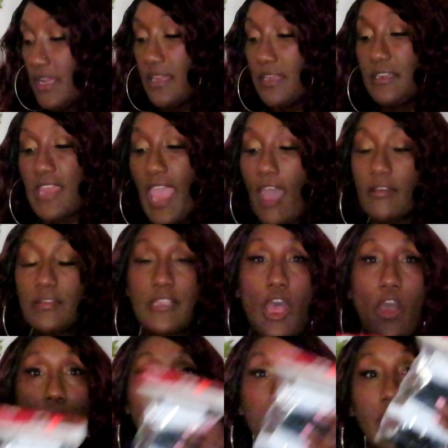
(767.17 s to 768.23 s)
then y'all
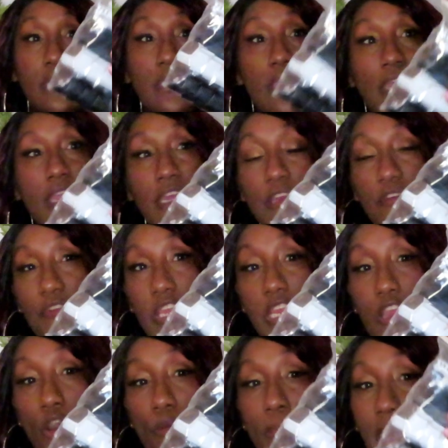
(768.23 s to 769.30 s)
saw me in a video